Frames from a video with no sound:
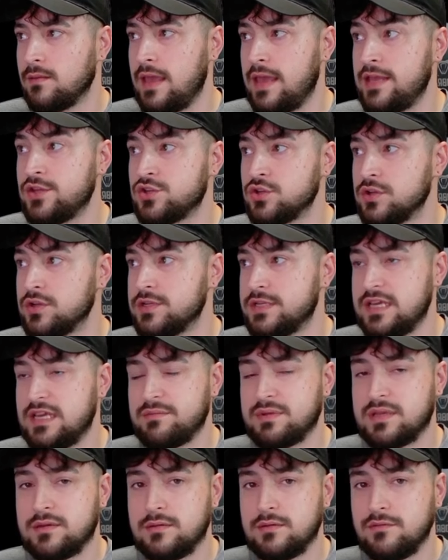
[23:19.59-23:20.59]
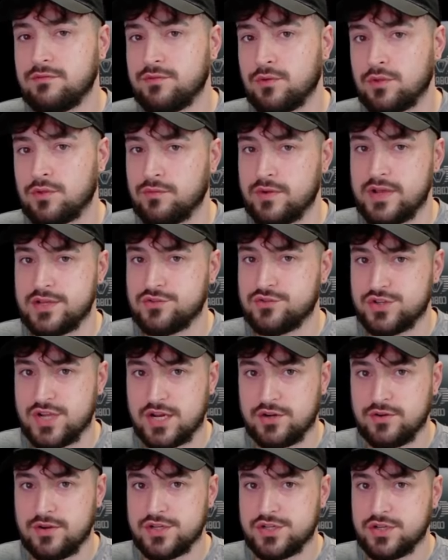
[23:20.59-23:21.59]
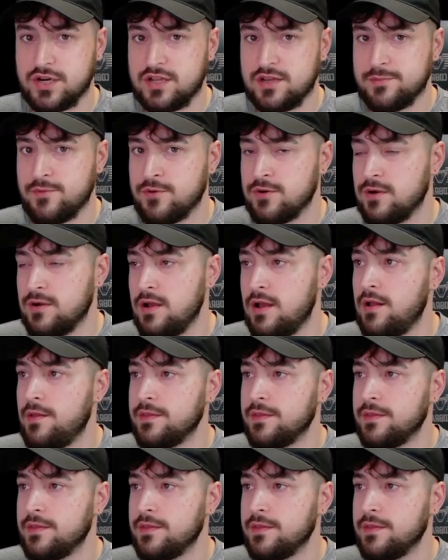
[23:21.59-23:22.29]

Angel and Demon for the rage regeneration anymore.